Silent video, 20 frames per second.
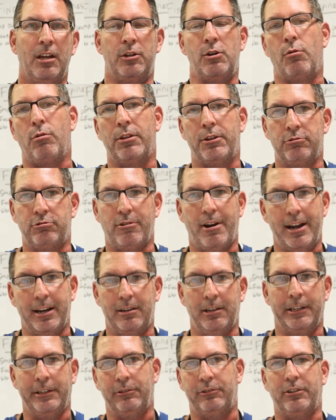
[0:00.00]
No other dry
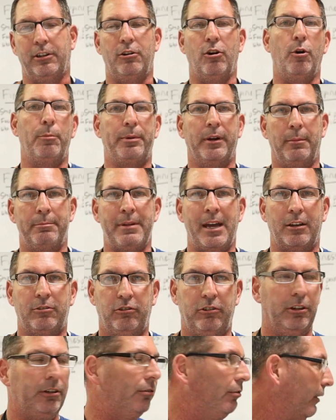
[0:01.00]
cleaner's gonna open up
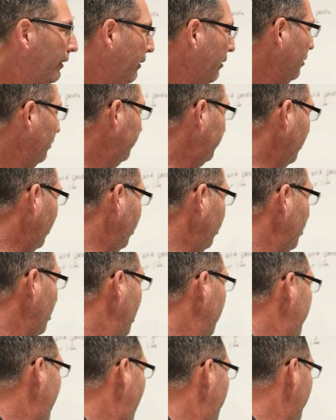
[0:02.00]
next to you. So
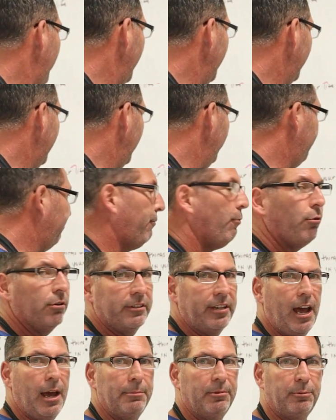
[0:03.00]
that might get four
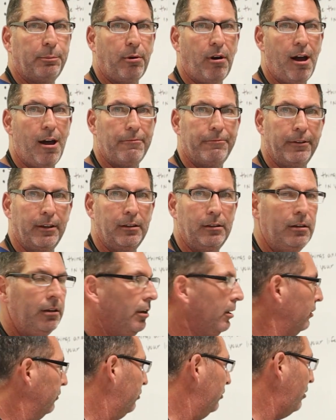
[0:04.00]
times profit.
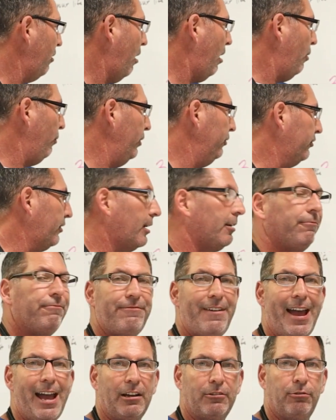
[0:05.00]
So you always gotta
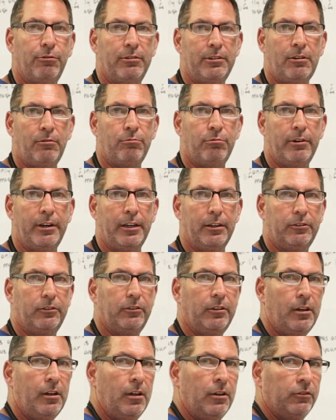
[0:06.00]
factor in the
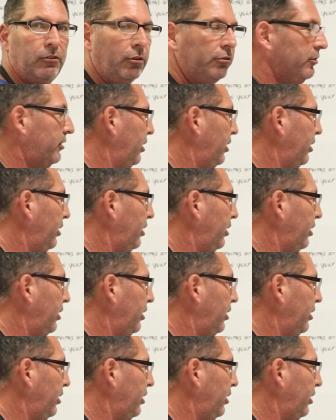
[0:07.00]
risk. So